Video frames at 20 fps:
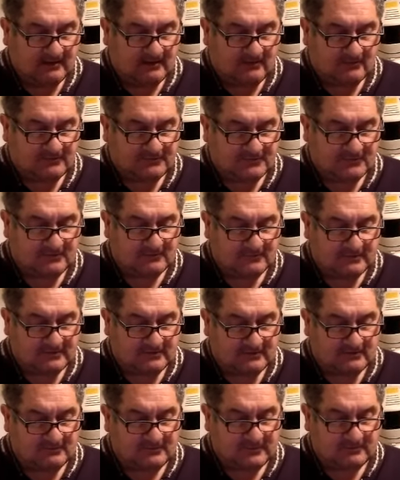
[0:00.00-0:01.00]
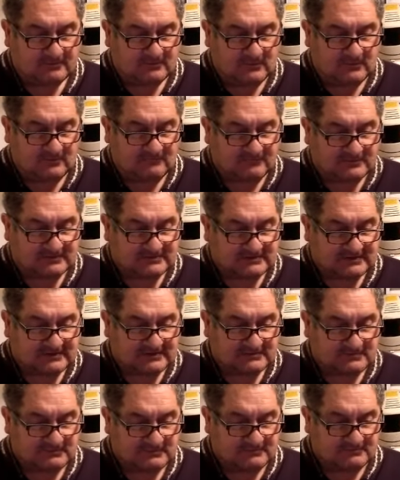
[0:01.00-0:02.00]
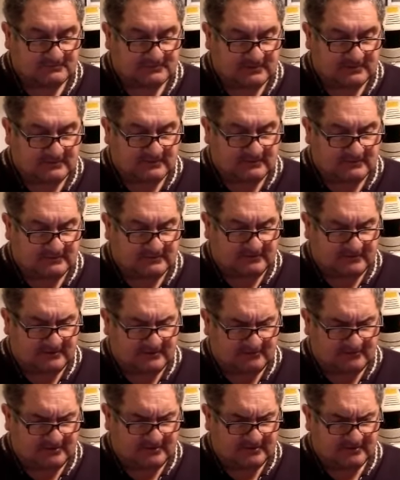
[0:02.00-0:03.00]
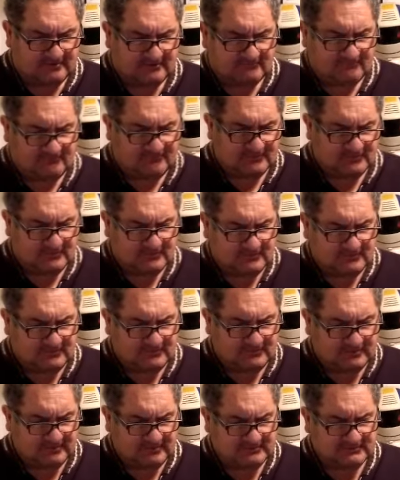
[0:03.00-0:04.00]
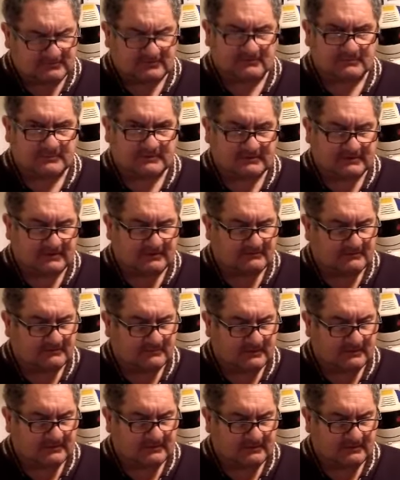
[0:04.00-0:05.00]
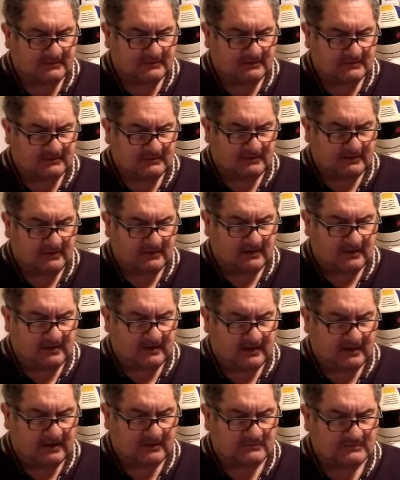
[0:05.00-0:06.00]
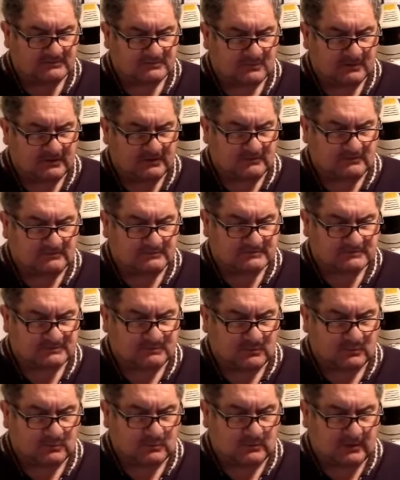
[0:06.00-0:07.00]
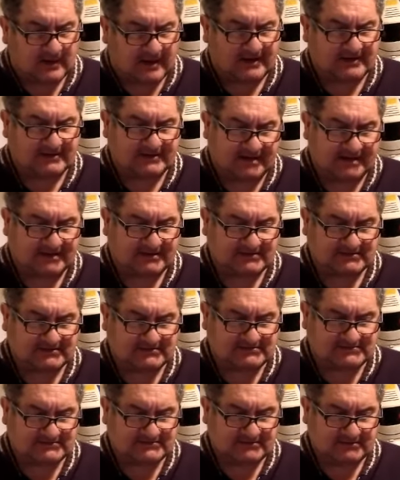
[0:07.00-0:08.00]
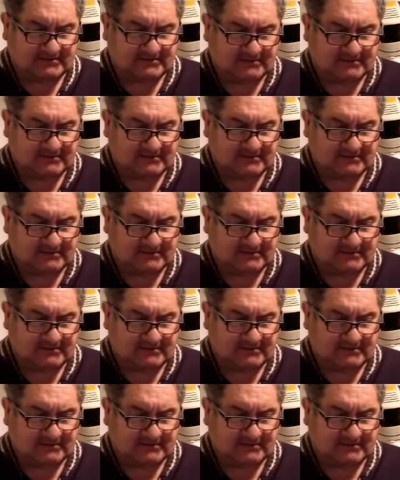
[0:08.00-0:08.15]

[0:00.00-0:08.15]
I thought I would have got a bit more for this next one. I think I had it on for more and then dropped it down a bit. Ellswell small hand axe.